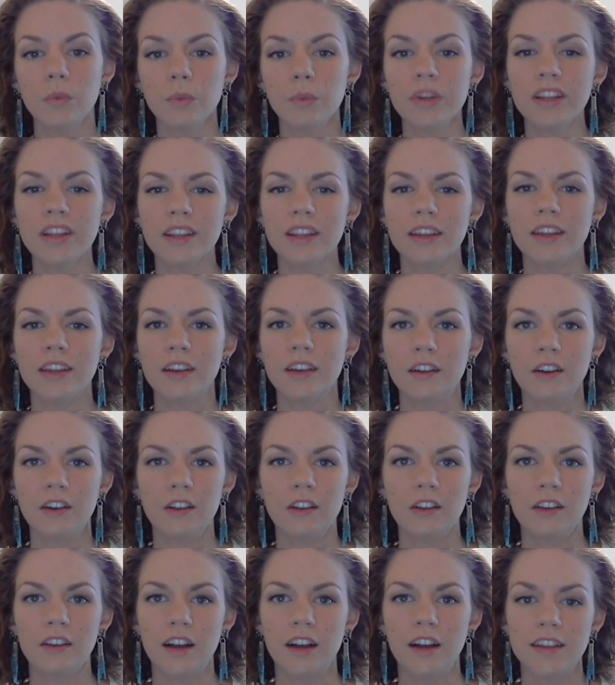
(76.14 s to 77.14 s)
Really,
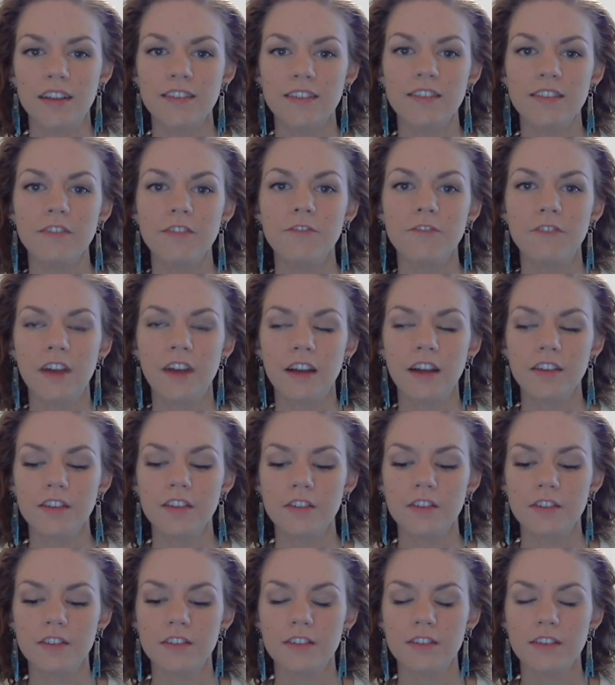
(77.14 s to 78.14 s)
all kinds of
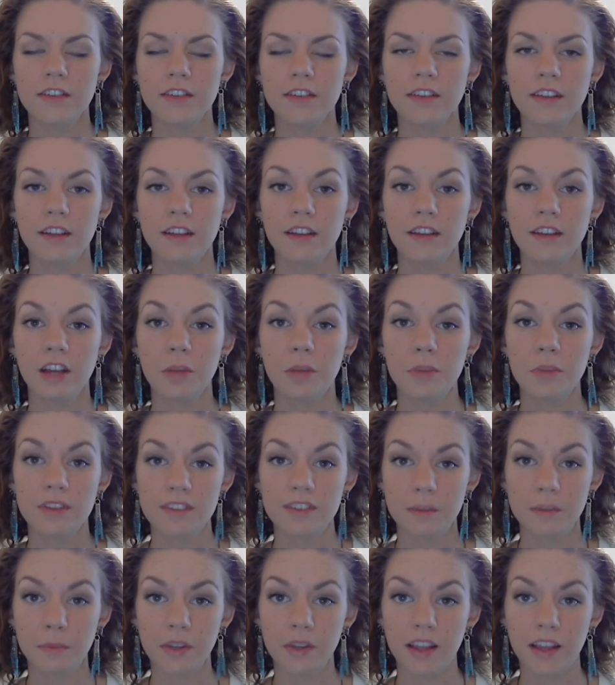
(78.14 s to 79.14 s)
factors can come
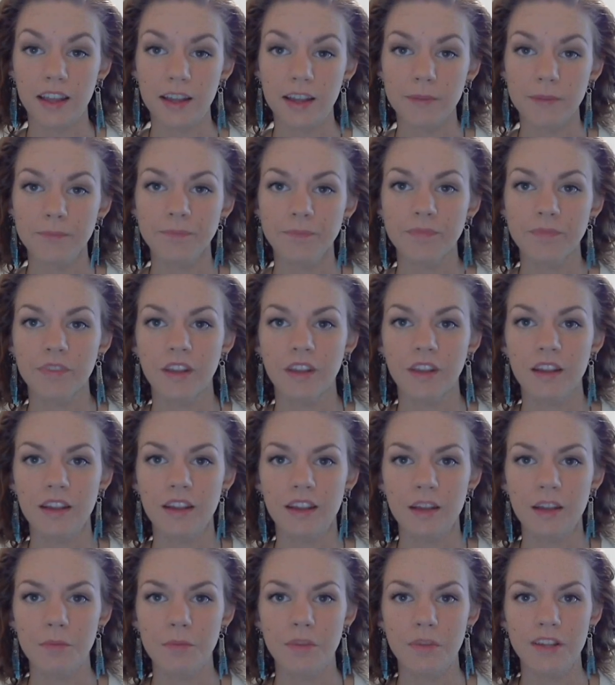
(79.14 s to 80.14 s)
into play
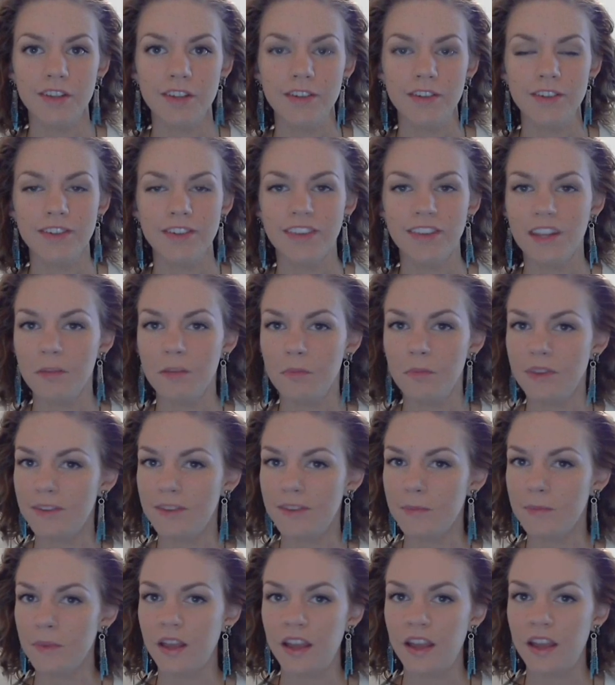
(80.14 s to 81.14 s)
and make your skin
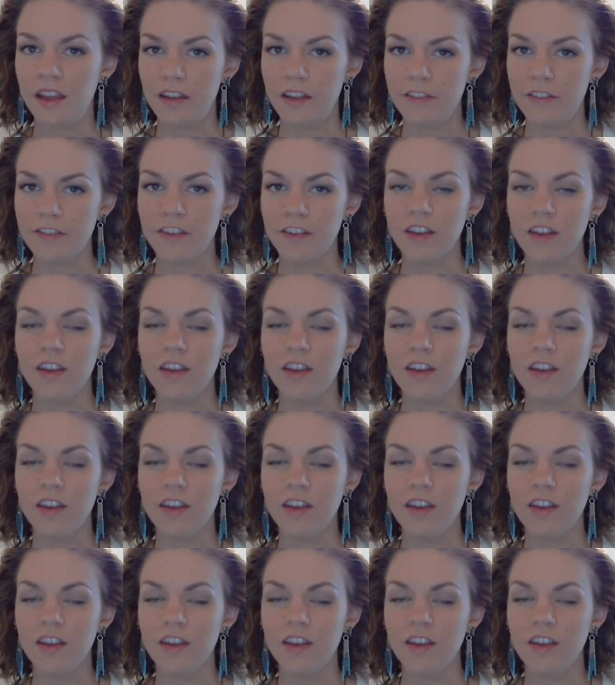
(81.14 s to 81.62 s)
misbehave.